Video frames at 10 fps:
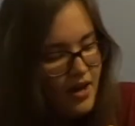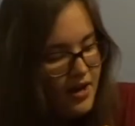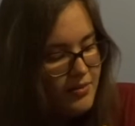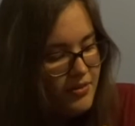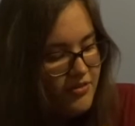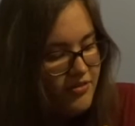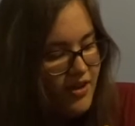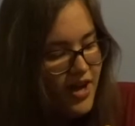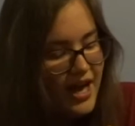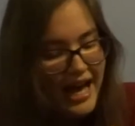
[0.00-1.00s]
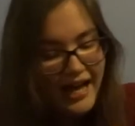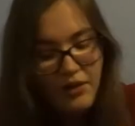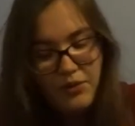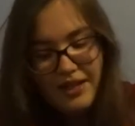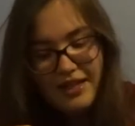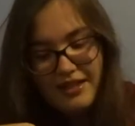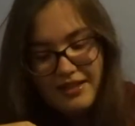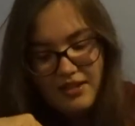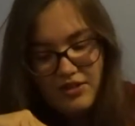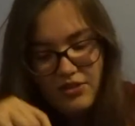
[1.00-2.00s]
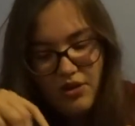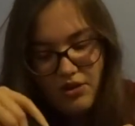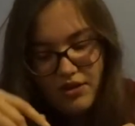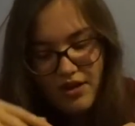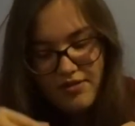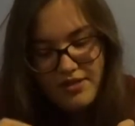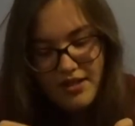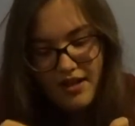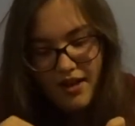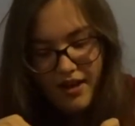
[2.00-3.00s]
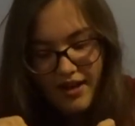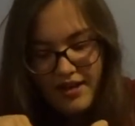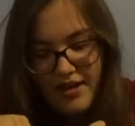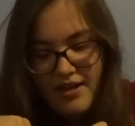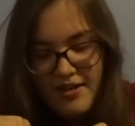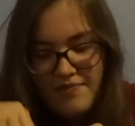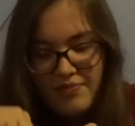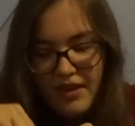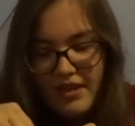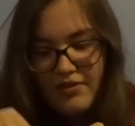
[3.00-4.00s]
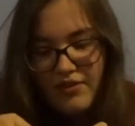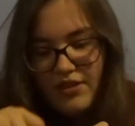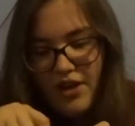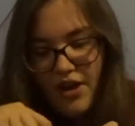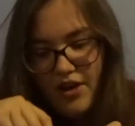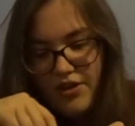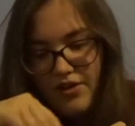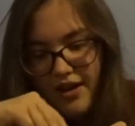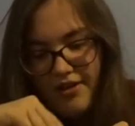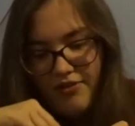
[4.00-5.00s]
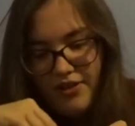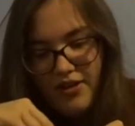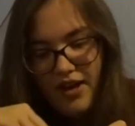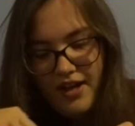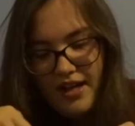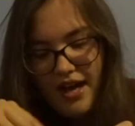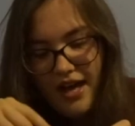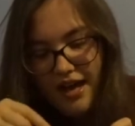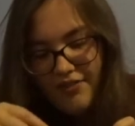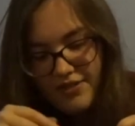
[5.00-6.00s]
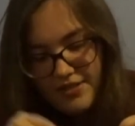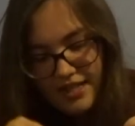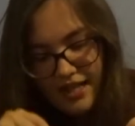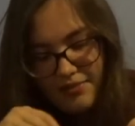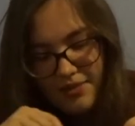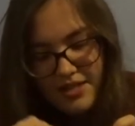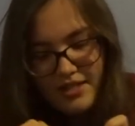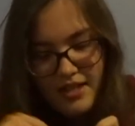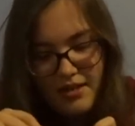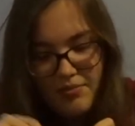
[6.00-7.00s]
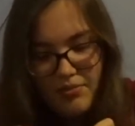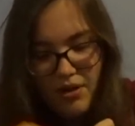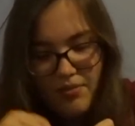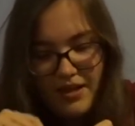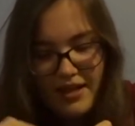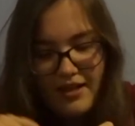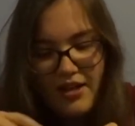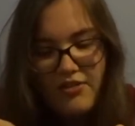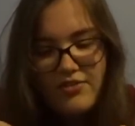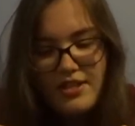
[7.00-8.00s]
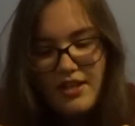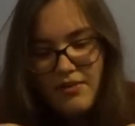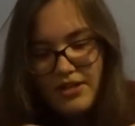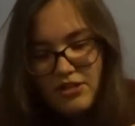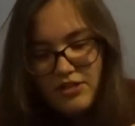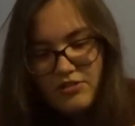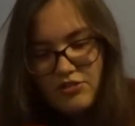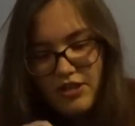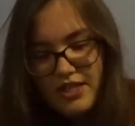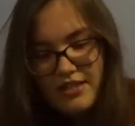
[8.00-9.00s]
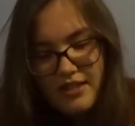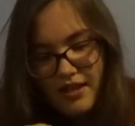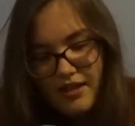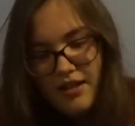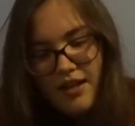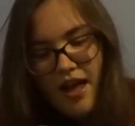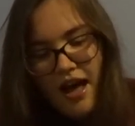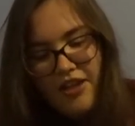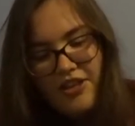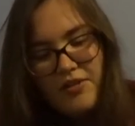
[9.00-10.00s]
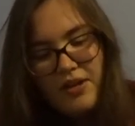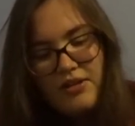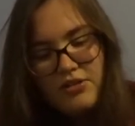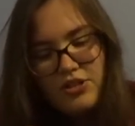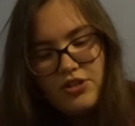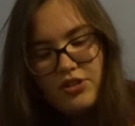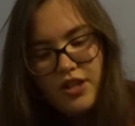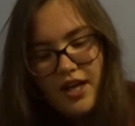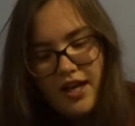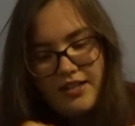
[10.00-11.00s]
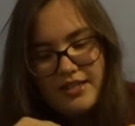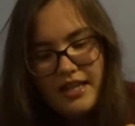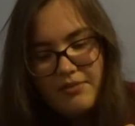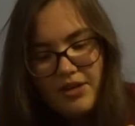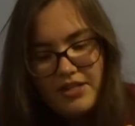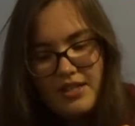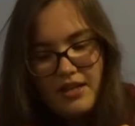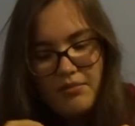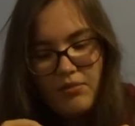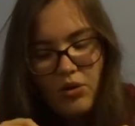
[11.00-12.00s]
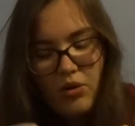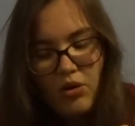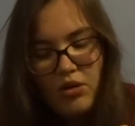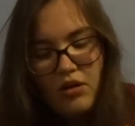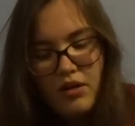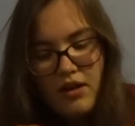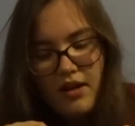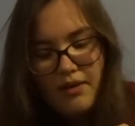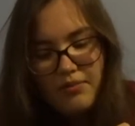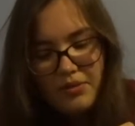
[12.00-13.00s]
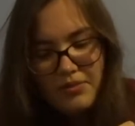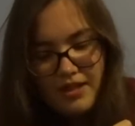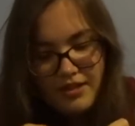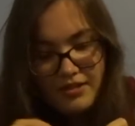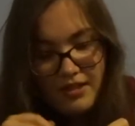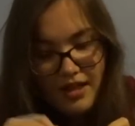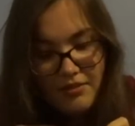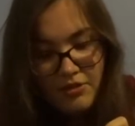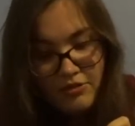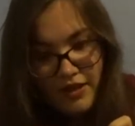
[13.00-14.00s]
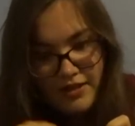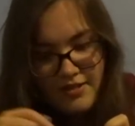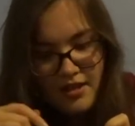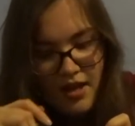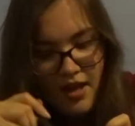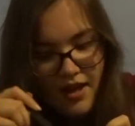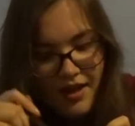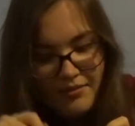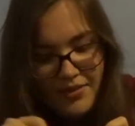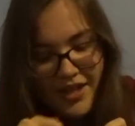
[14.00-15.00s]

prefer Halloween, not going to lie. Even though I feel like I haven't celebrated it properly. Like obviously I went trick-or-treating. I think when I was younger I celebrated it more. Probably because I had more friends. and